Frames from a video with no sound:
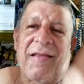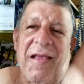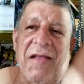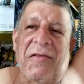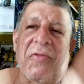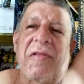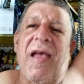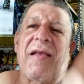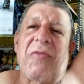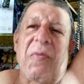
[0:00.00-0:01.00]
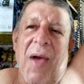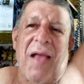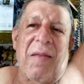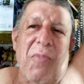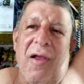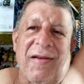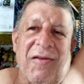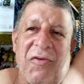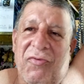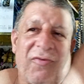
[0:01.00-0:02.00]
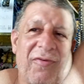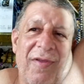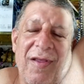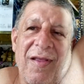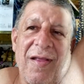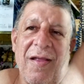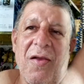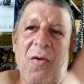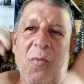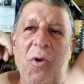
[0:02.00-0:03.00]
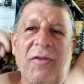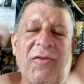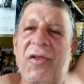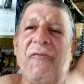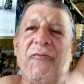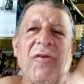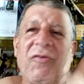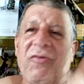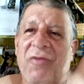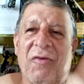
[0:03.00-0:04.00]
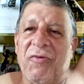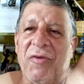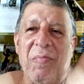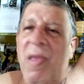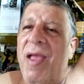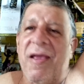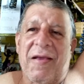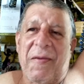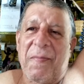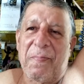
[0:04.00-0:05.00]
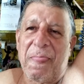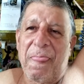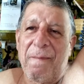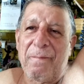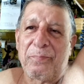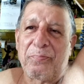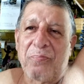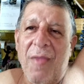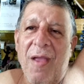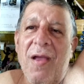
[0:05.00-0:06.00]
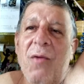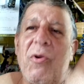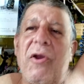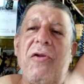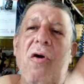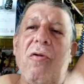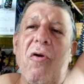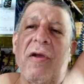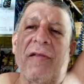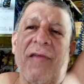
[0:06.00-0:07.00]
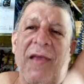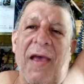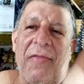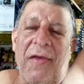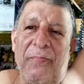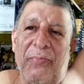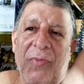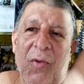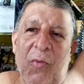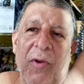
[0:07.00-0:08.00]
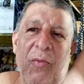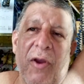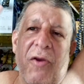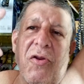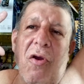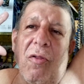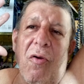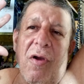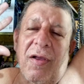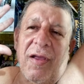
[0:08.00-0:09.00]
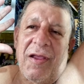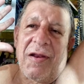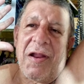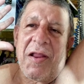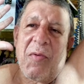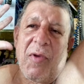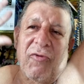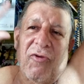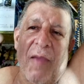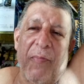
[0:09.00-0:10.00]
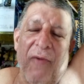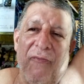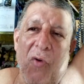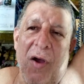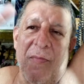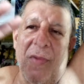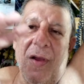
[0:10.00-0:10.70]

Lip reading: end of the day, the bottom line is, what difference does it make? We're no longer together. We're no longer in any way, shape, or form